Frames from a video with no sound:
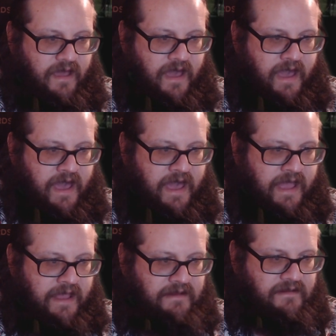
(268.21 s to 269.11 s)

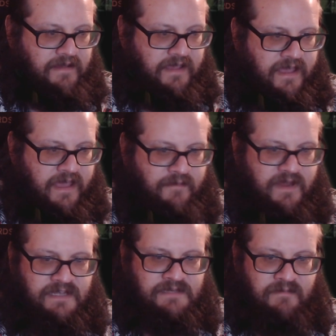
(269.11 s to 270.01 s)
And him
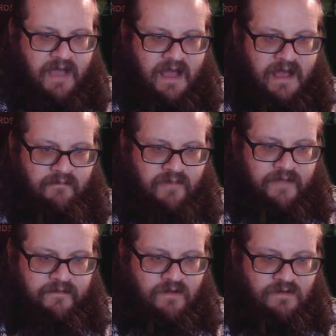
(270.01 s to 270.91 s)
and his
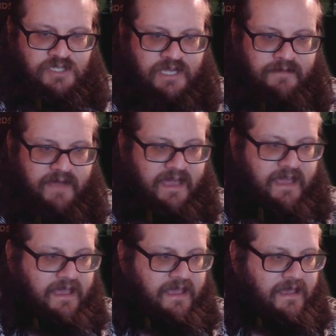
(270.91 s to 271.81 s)
brother-in-law
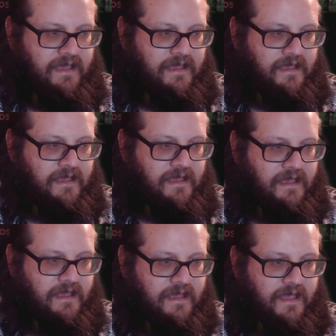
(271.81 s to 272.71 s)
Jimmy
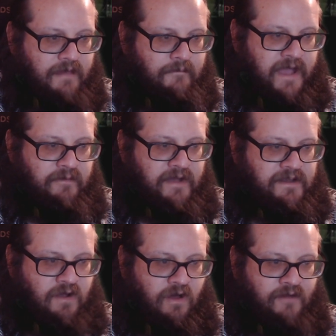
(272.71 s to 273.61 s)
made their way
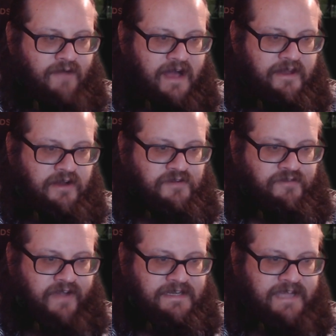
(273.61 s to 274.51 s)
to Colorado to
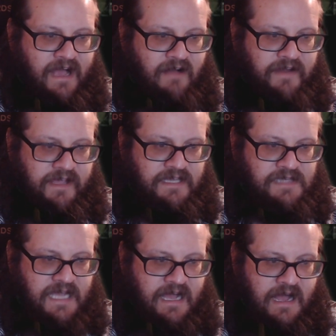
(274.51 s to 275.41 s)
track down
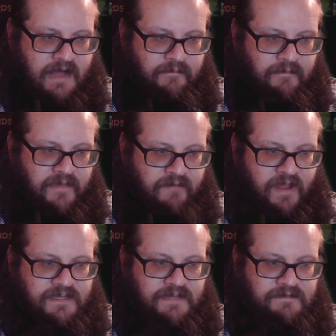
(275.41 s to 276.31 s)
his the
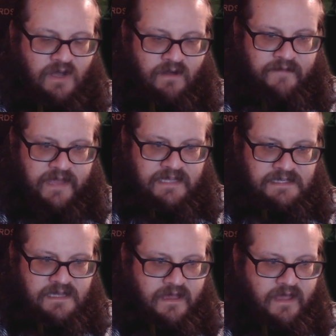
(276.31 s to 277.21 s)
relatives of
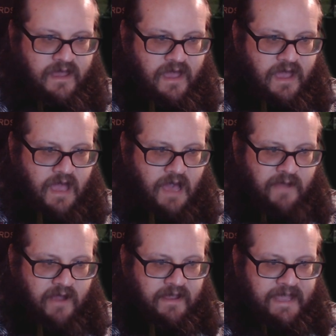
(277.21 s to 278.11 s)
his
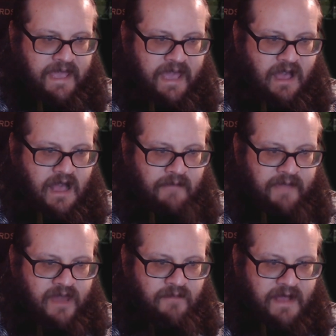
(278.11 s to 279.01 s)
American
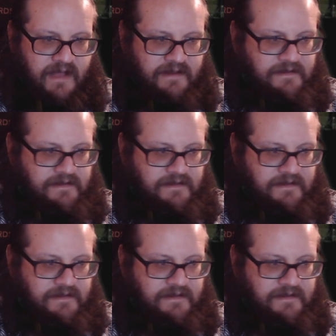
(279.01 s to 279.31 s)
counterpart.